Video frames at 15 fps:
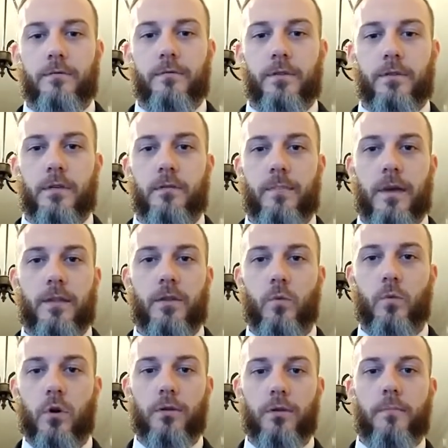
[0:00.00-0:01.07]
To make the
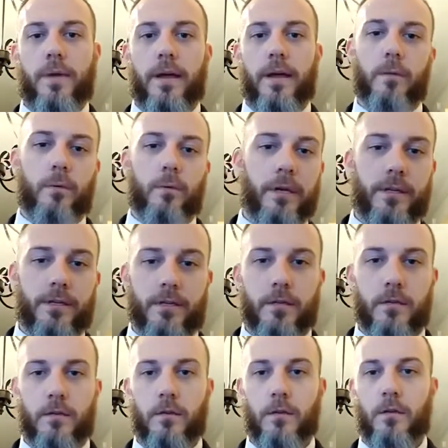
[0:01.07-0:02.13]
world a better
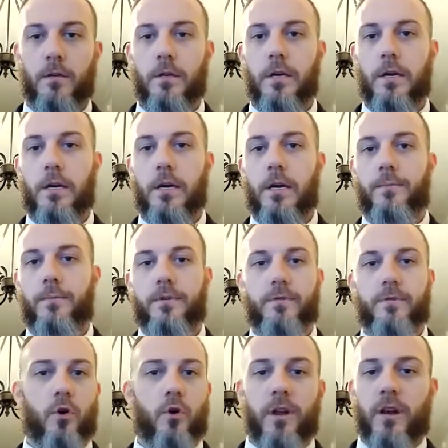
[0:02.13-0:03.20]
place. There's
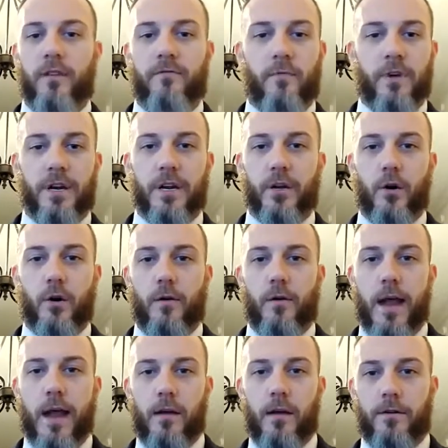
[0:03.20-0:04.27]
more than enough money to go
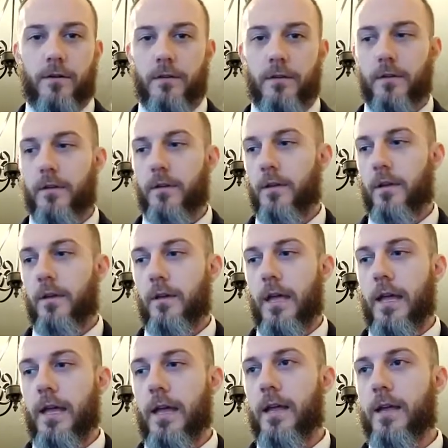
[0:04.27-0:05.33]
around,
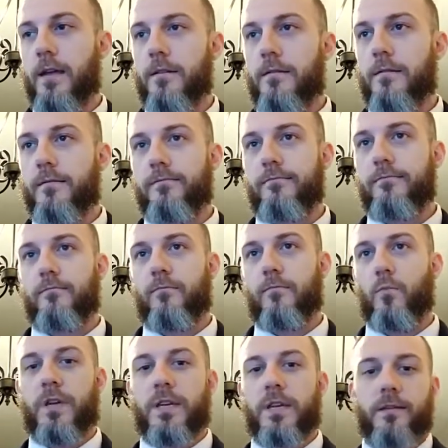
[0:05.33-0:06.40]
and
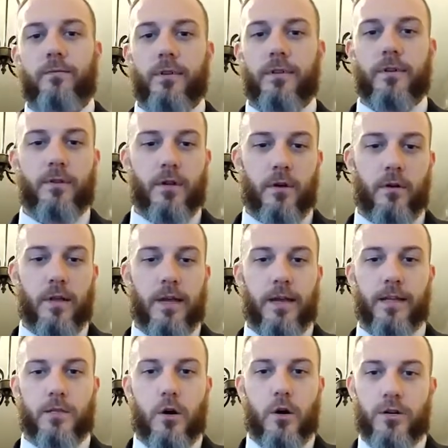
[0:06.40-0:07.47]

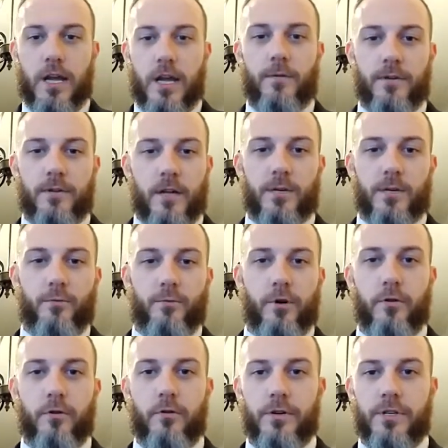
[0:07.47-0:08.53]
it's our job as
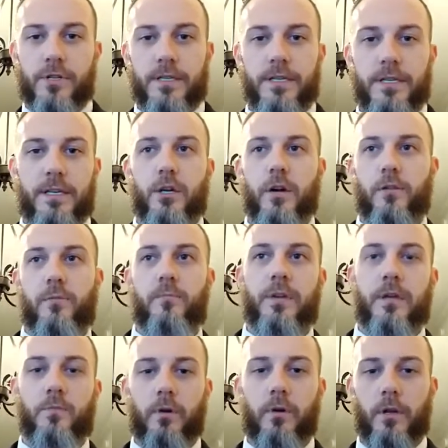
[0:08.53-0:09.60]
entrepreneurs to teach other
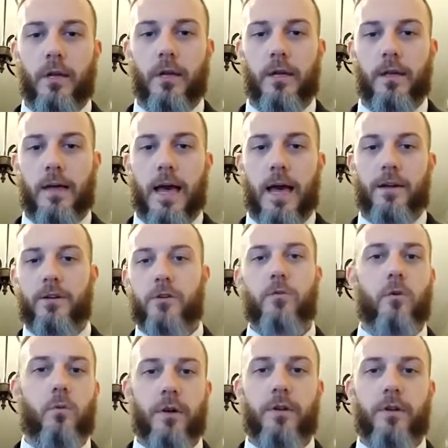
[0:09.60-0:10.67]
people how to do what
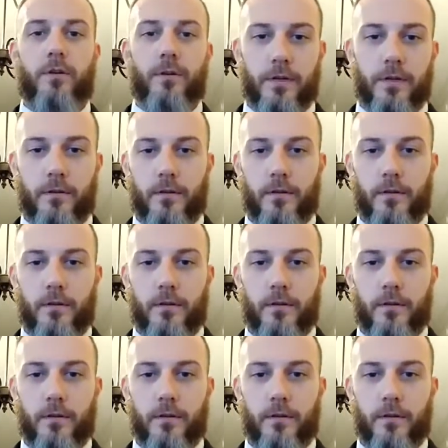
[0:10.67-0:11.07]
we're doing.